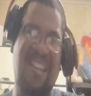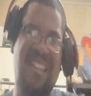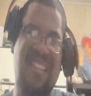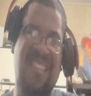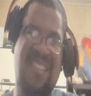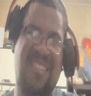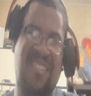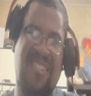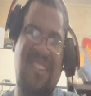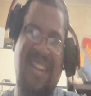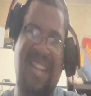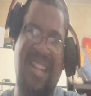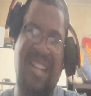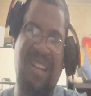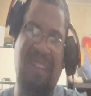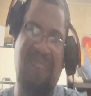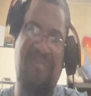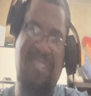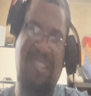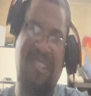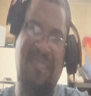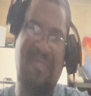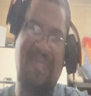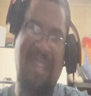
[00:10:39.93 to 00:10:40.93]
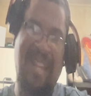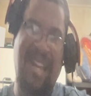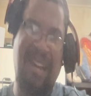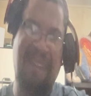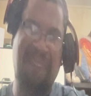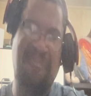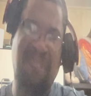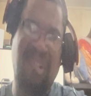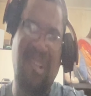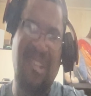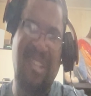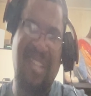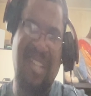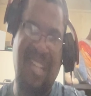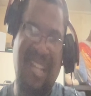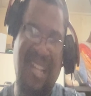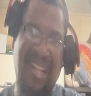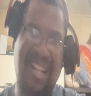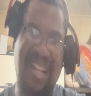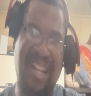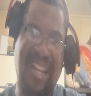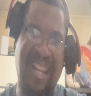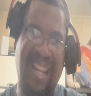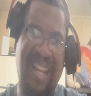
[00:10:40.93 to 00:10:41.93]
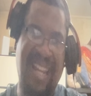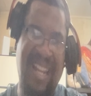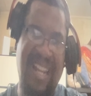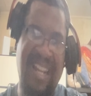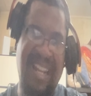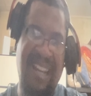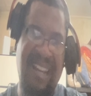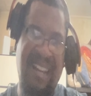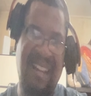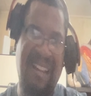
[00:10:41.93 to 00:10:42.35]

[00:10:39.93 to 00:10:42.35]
So I definitely went out and bought that, and